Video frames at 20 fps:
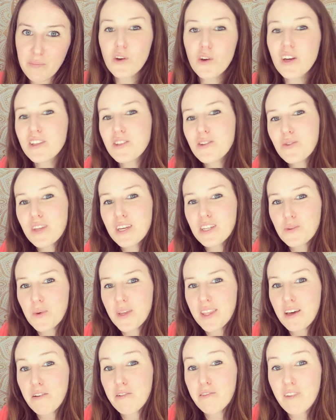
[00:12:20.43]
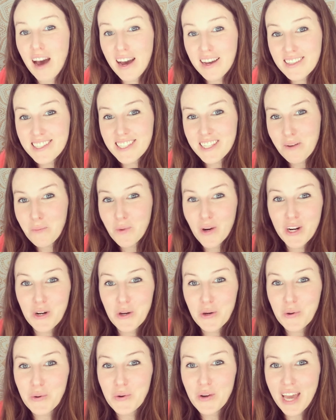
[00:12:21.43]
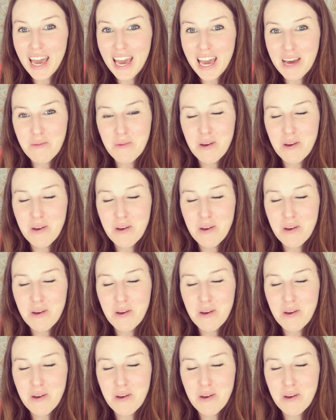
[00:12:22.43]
You can do this with a Find Someone Who game.